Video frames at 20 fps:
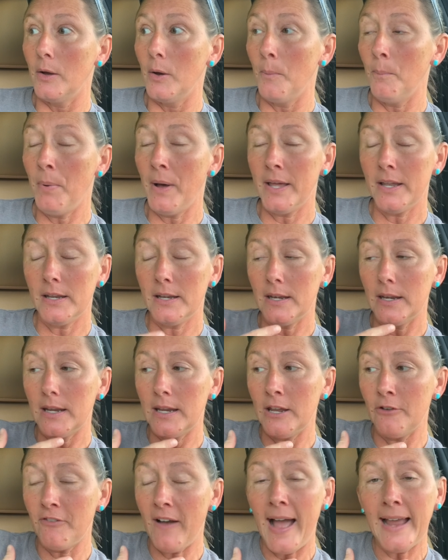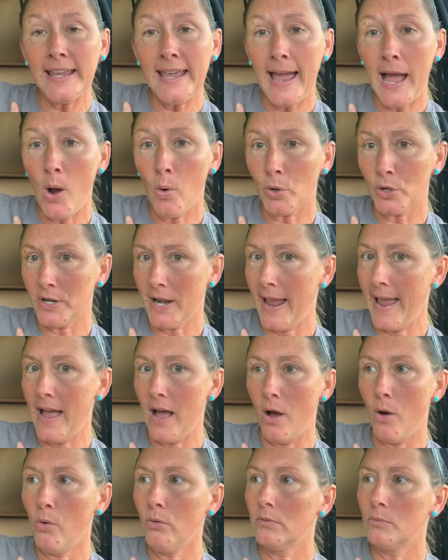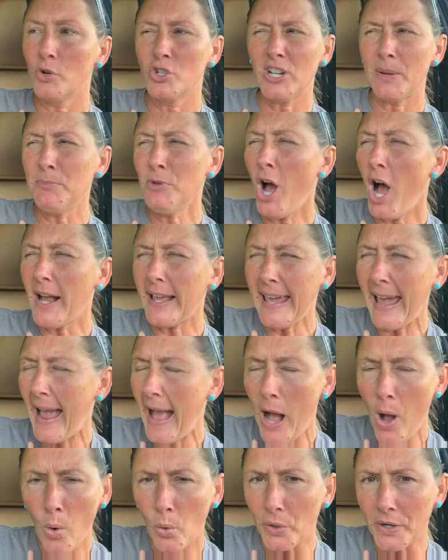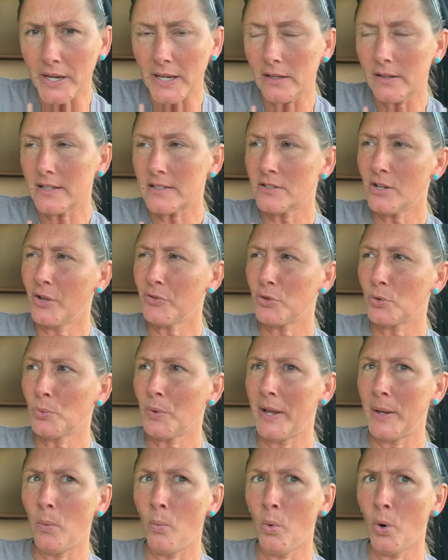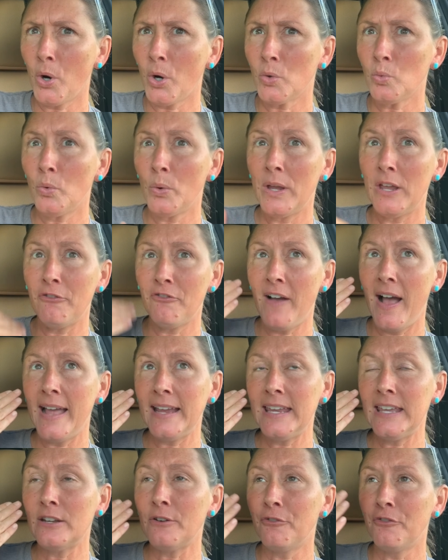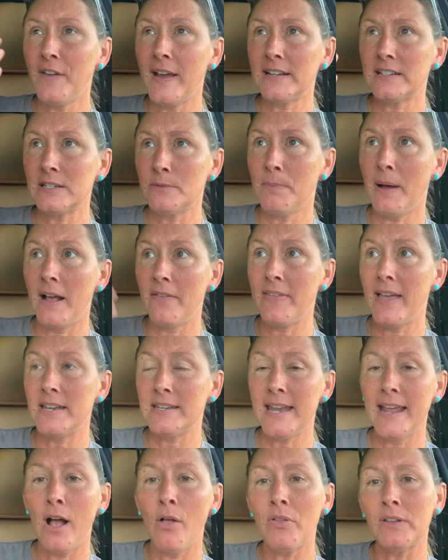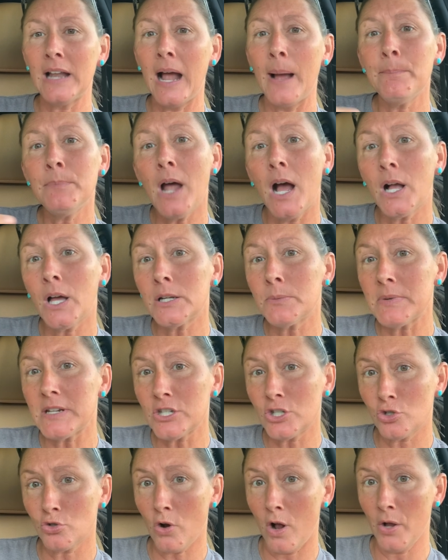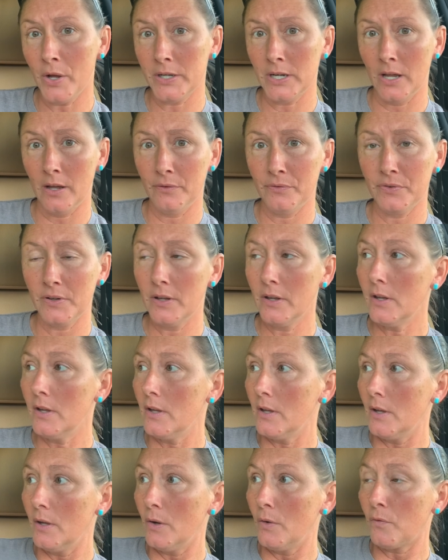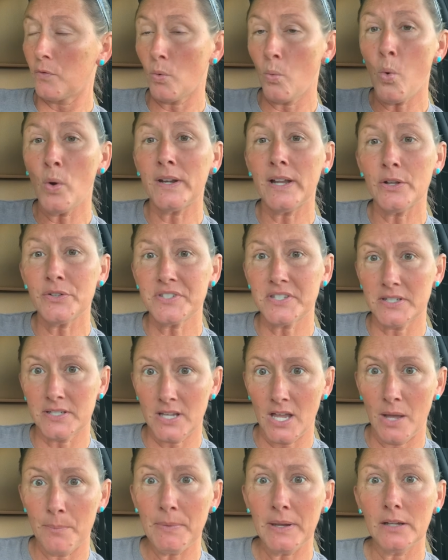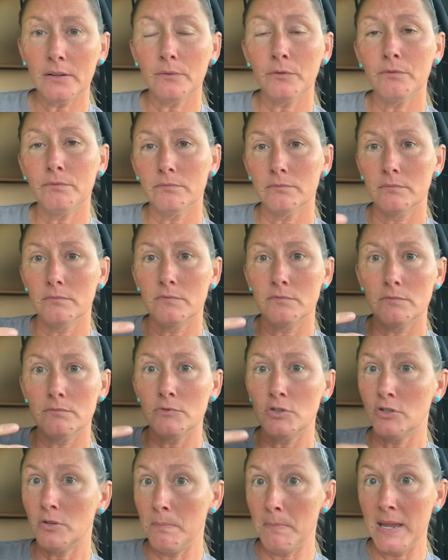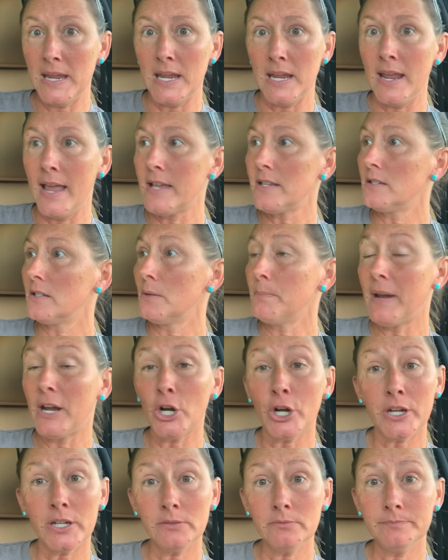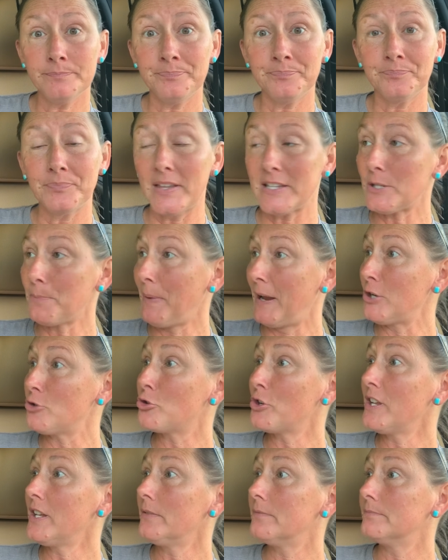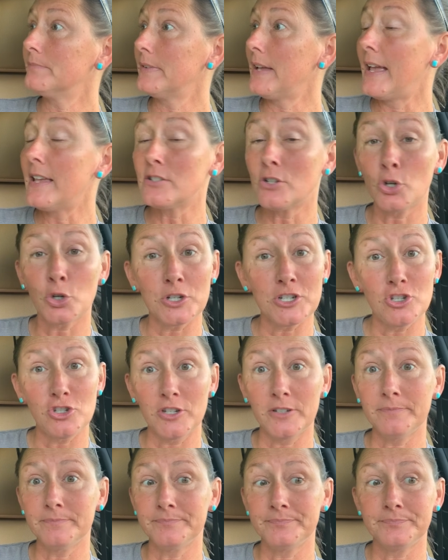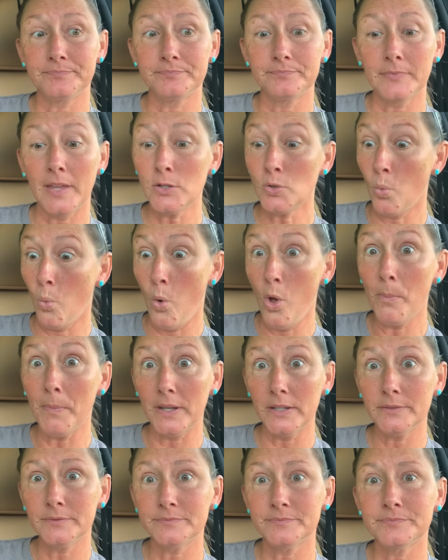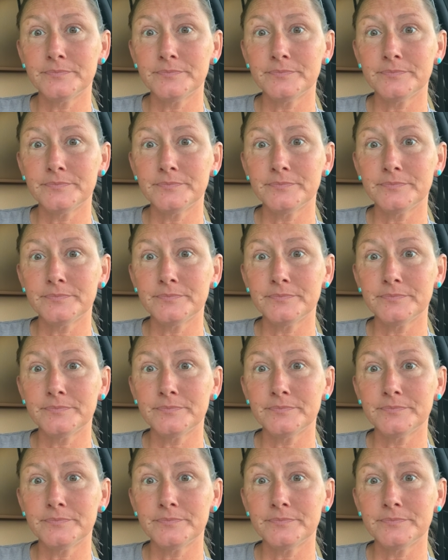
But if I cower now, which I'm not cowering, that's not the right word. If I get affected by that now, then I'm not going to be strong enough for what else is coming to me as an American, as a patriot, as a Christian, as a woman.